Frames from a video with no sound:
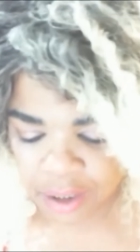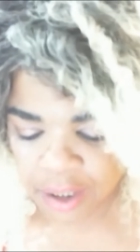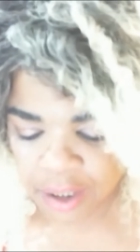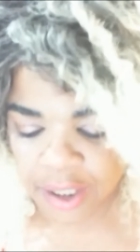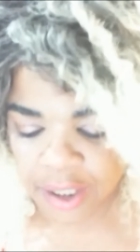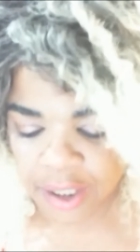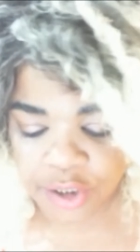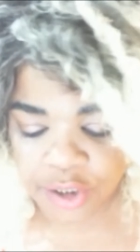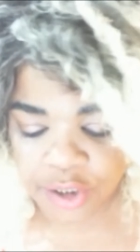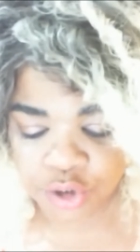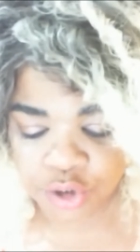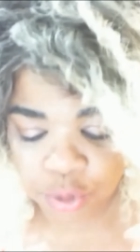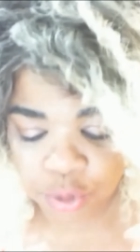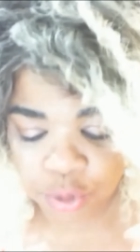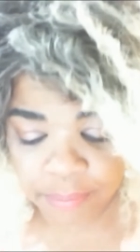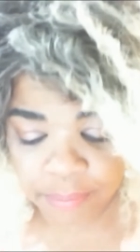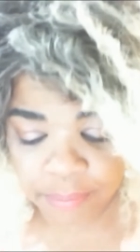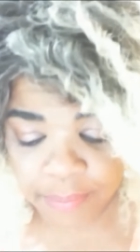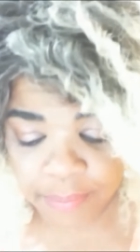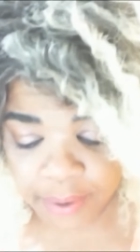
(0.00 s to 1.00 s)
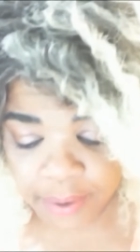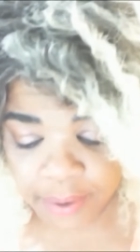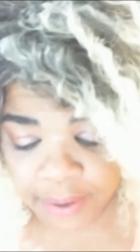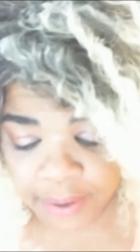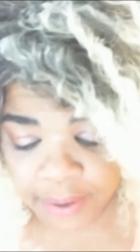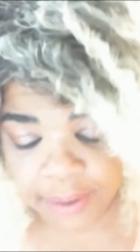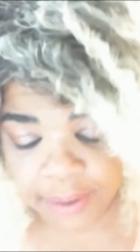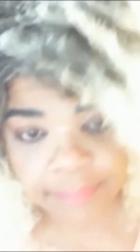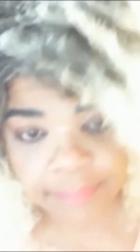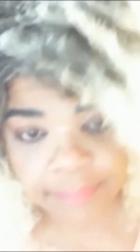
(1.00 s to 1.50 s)
It's your
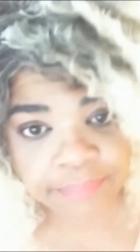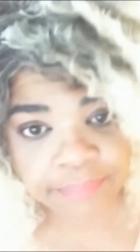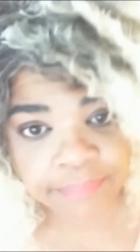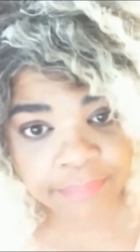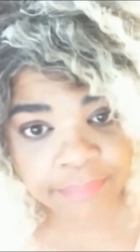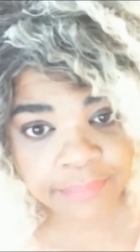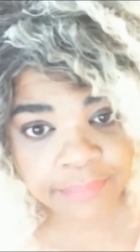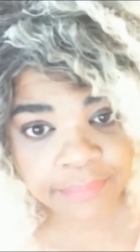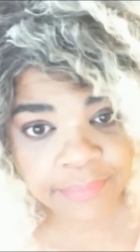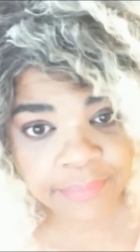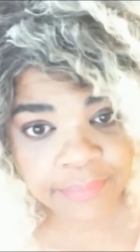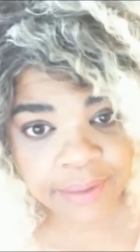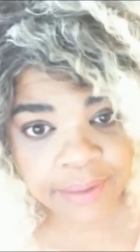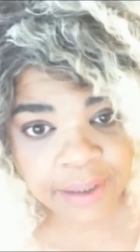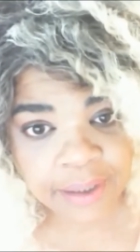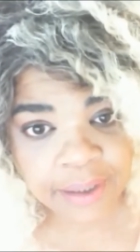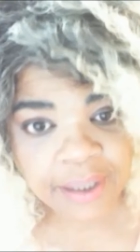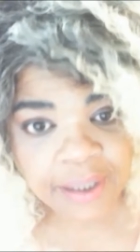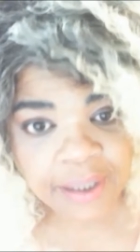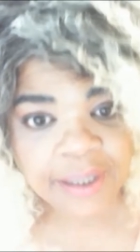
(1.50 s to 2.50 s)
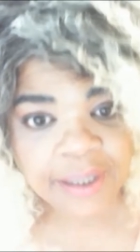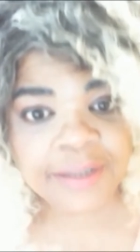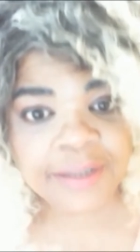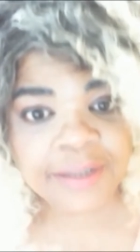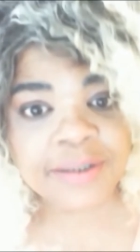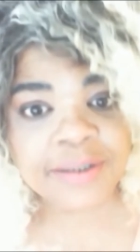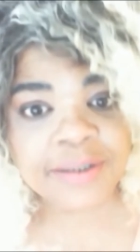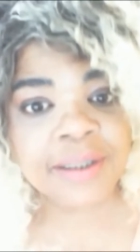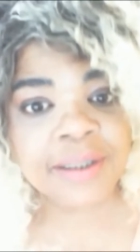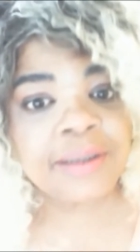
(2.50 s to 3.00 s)
money. It's
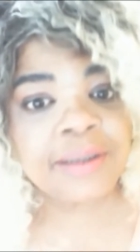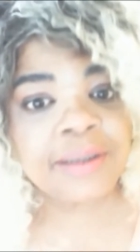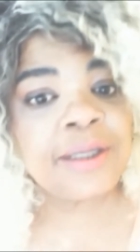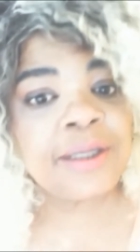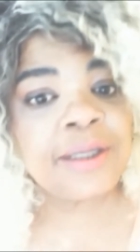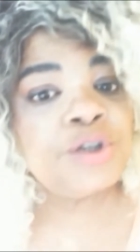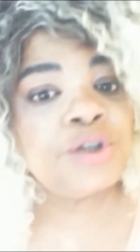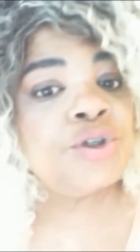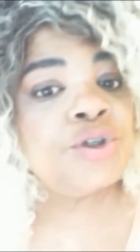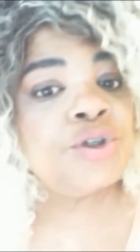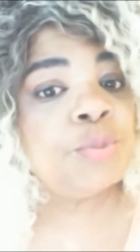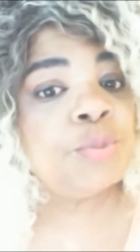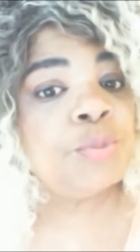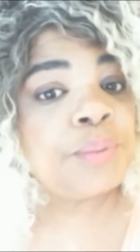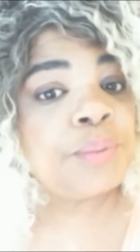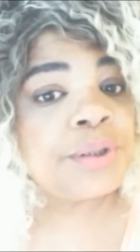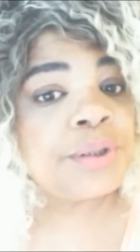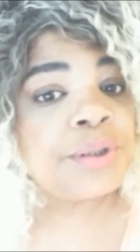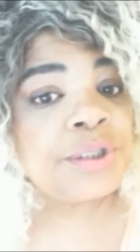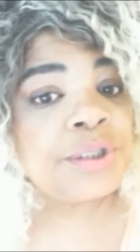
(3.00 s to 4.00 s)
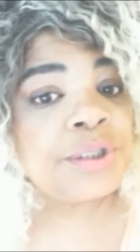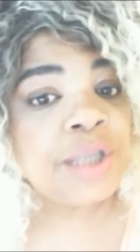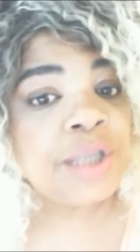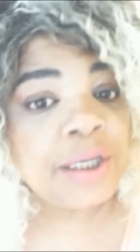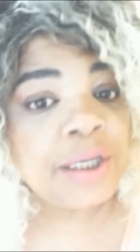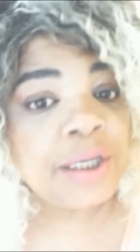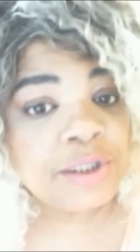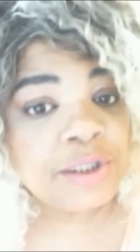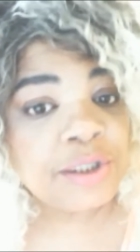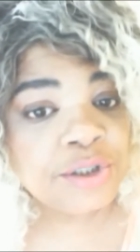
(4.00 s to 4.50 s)
the things you
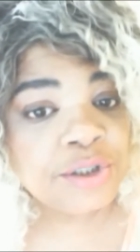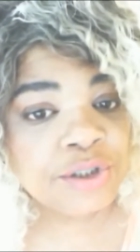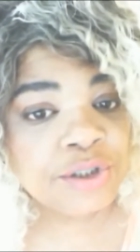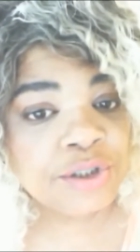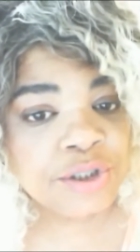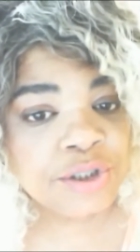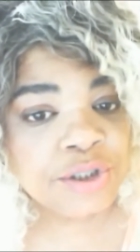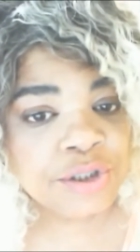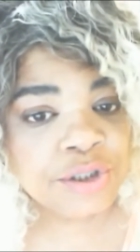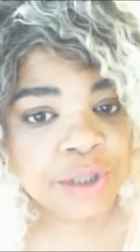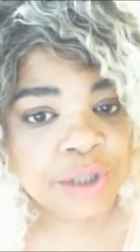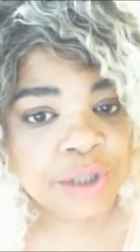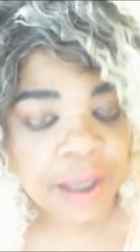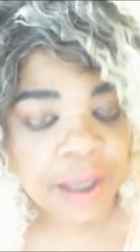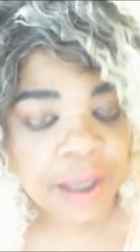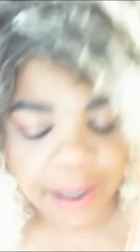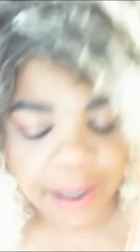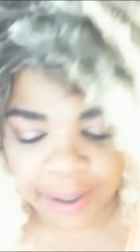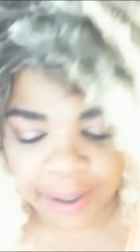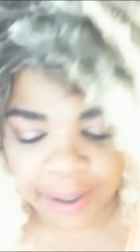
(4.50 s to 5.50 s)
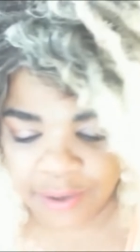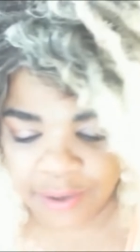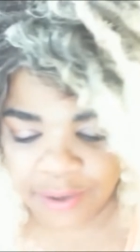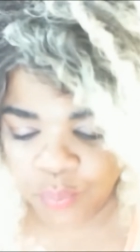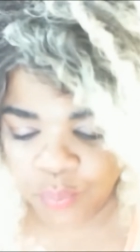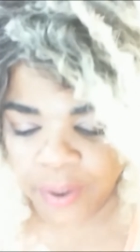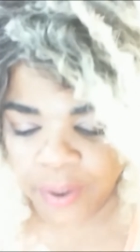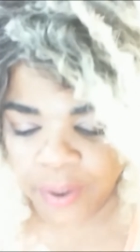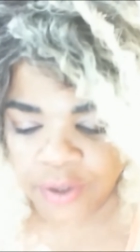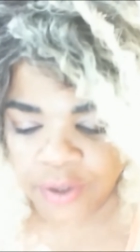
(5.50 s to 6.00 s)
possess. It's
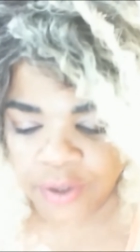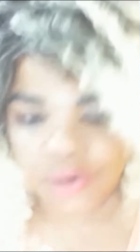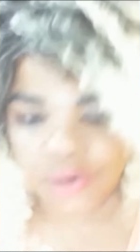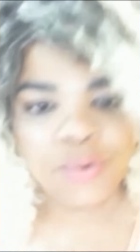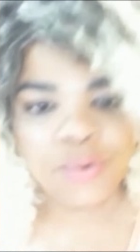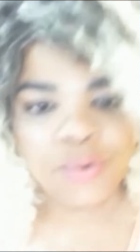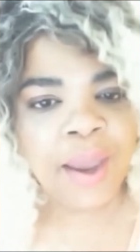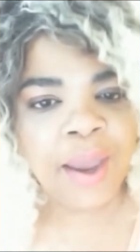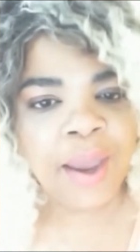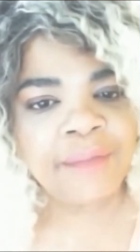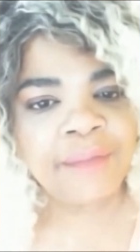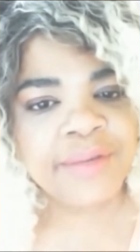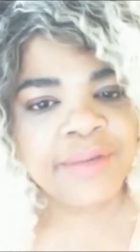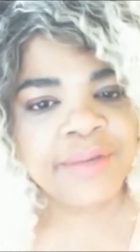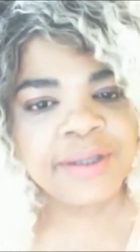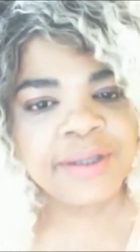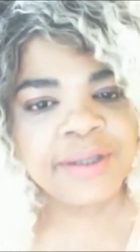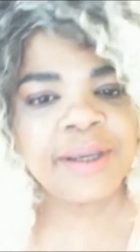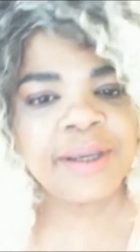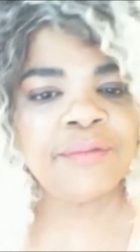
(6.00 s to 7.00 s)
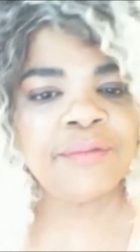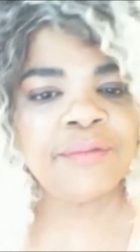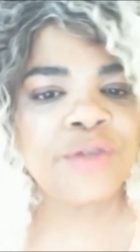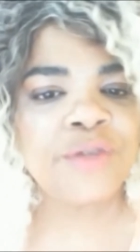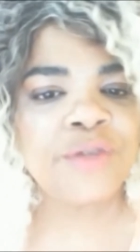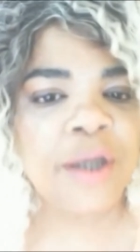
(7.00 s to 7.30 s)
what you have to give to